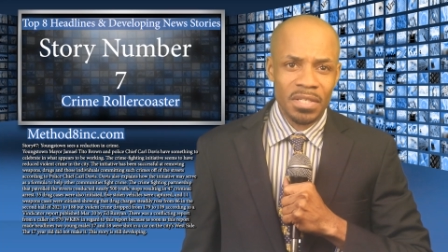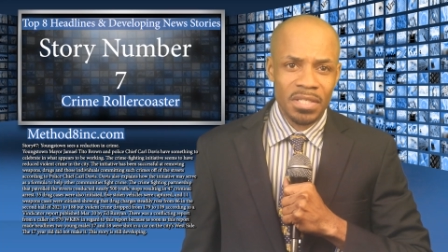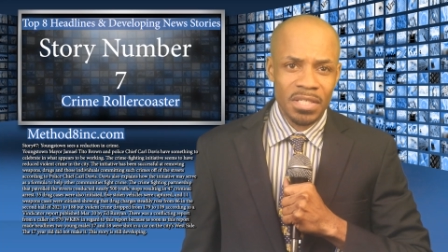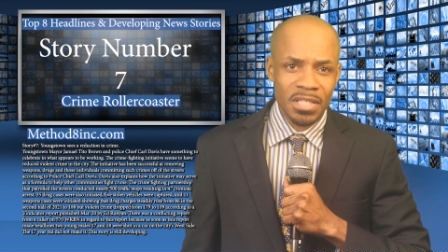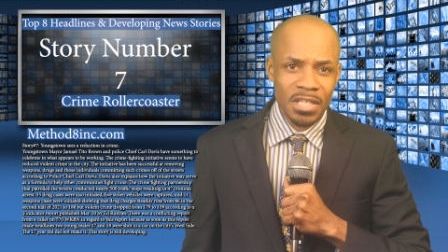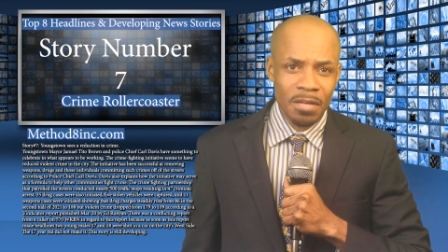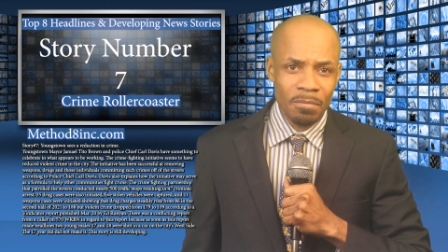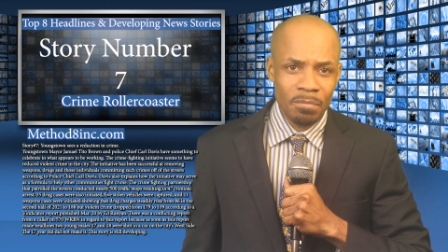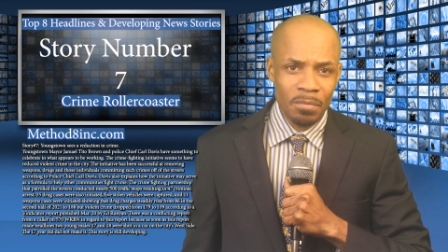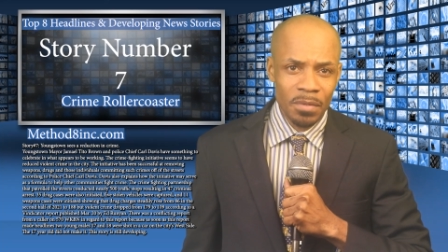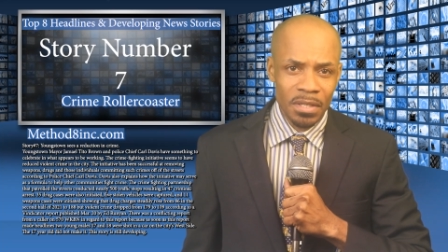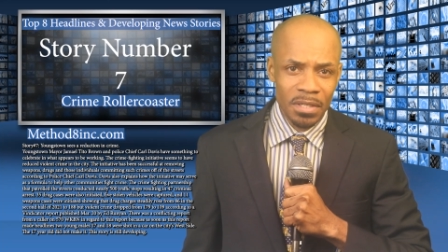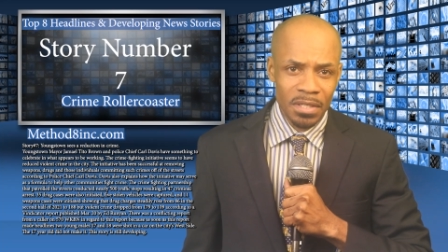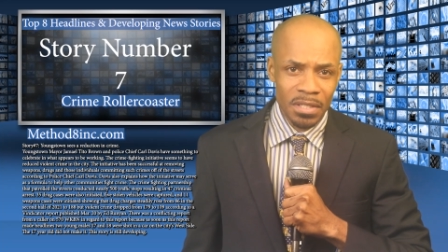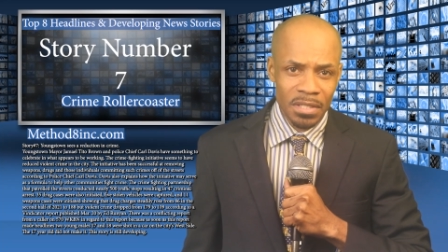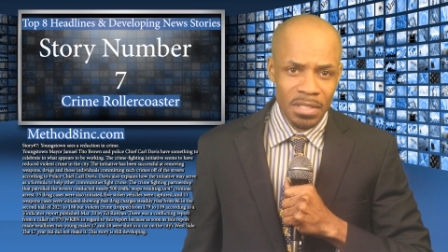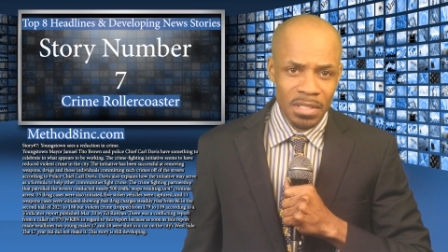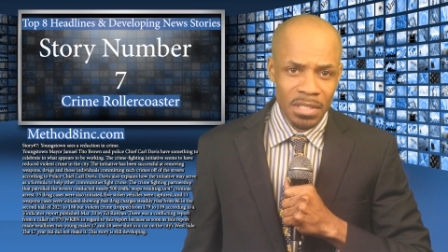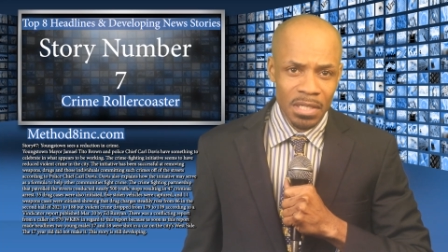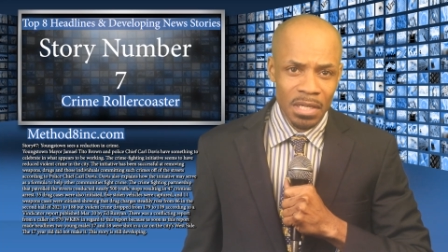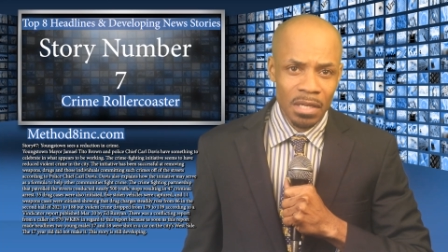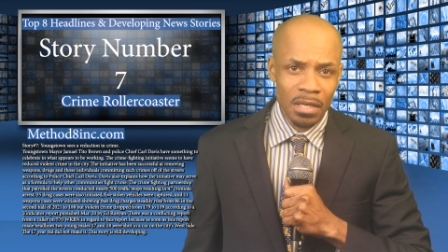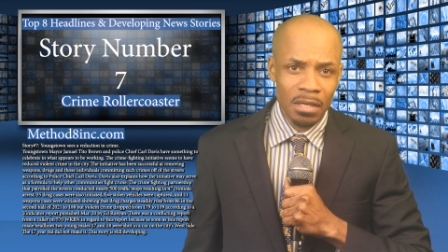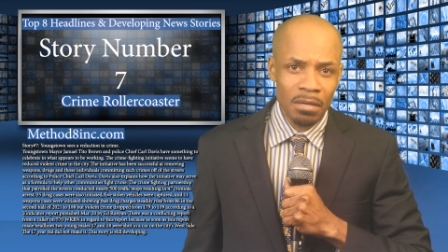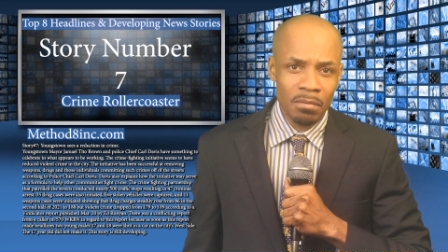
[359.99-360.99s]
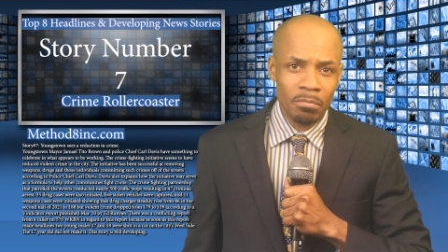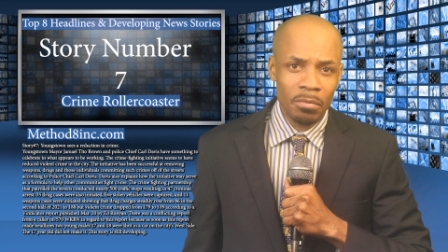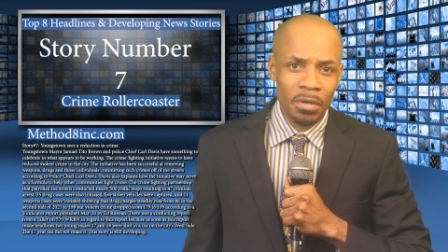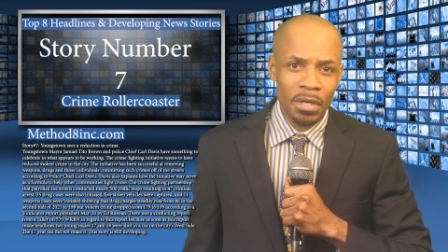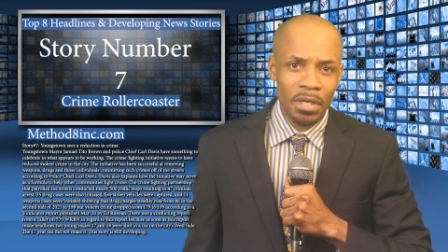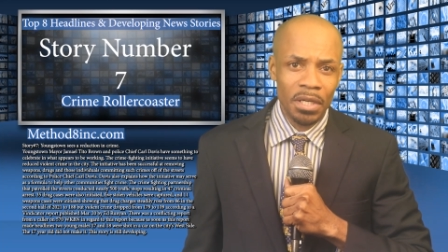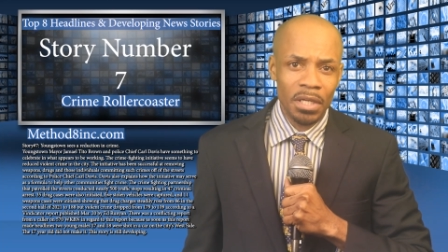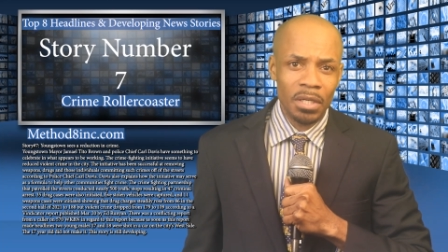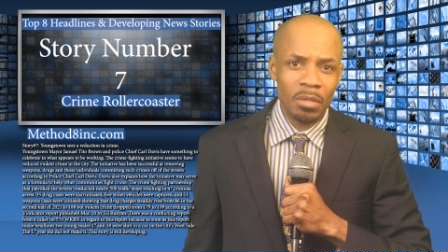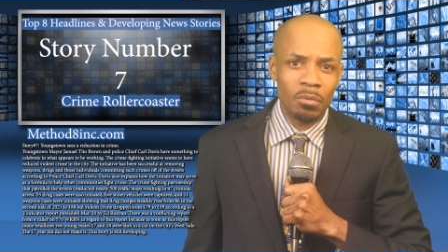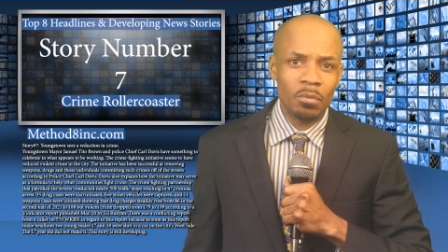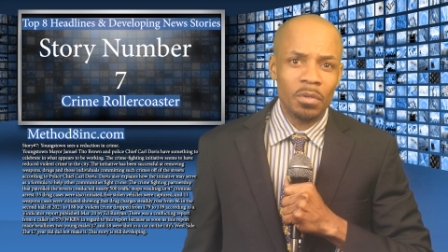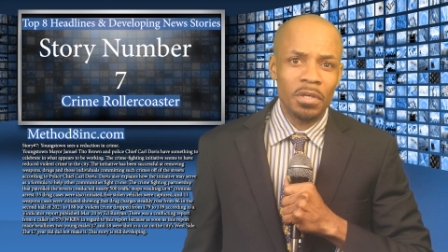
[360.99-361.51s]
something to
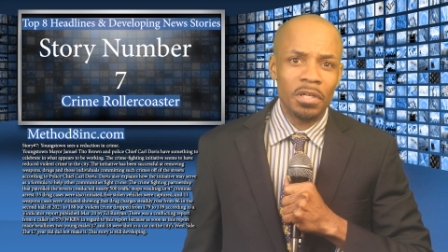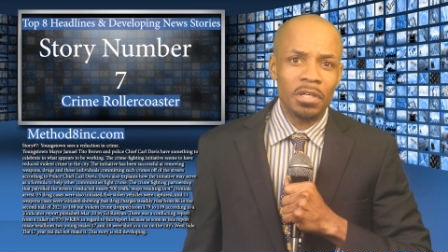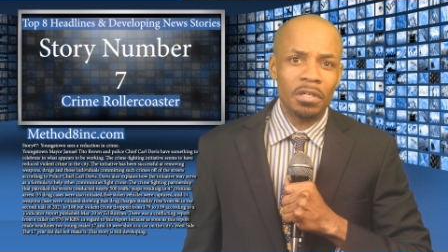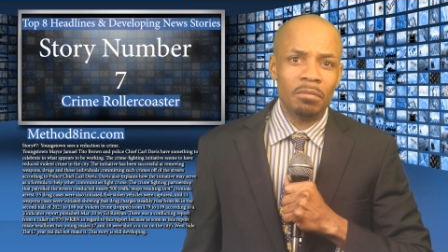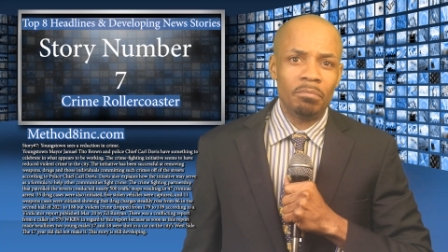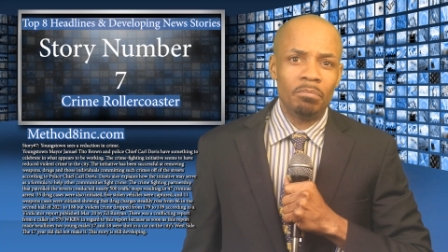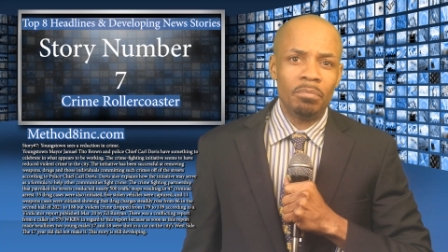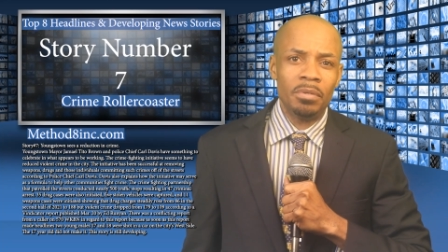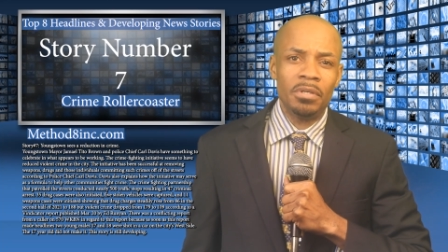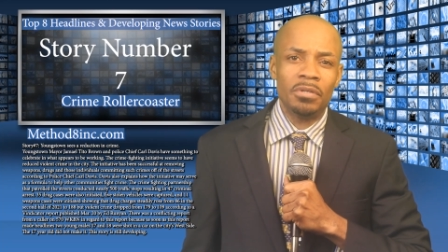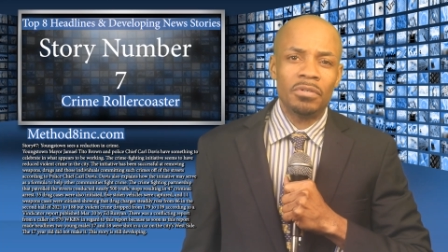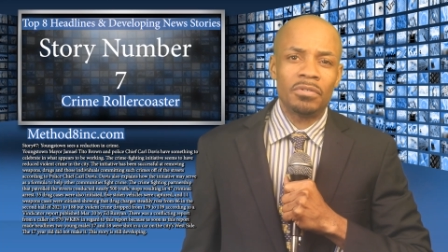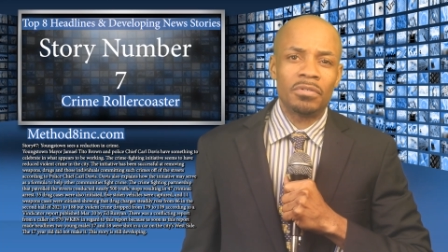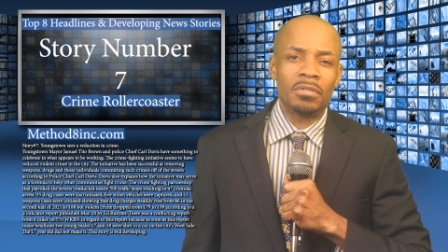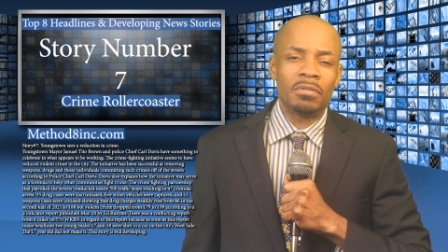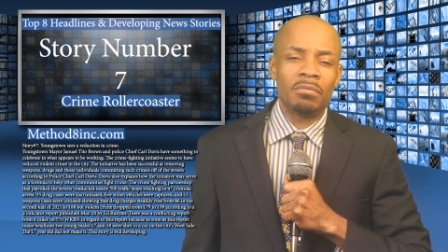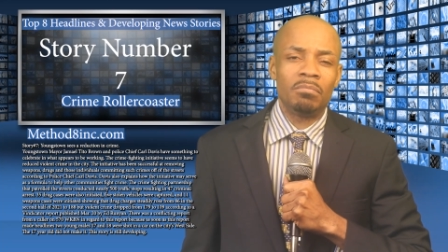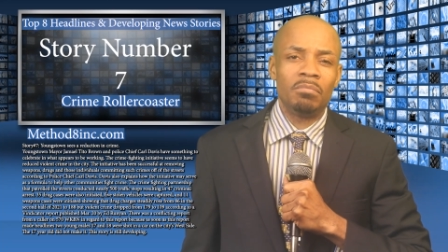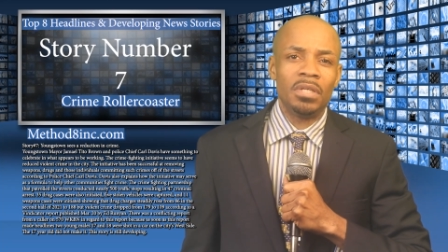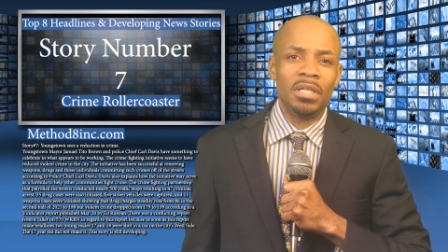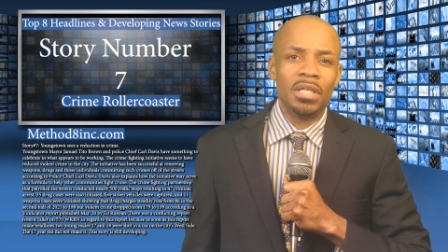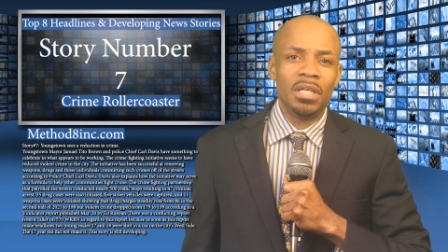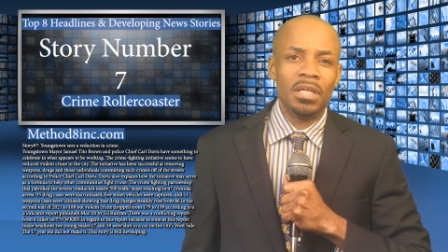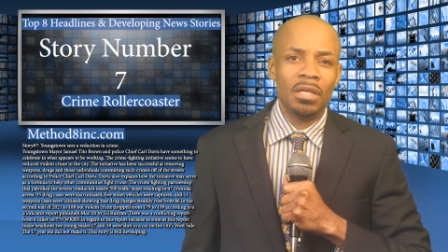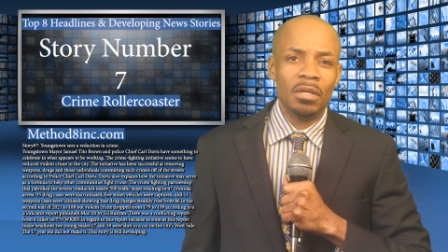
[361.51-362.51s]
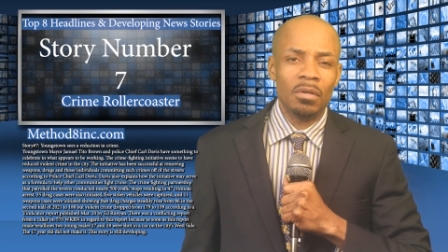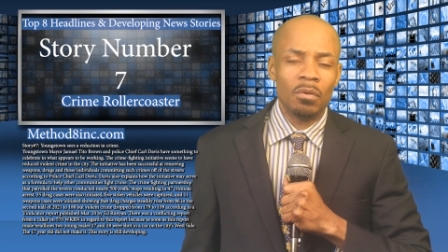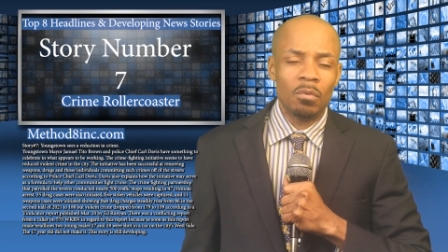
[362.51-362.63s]
celebrate in what appears to be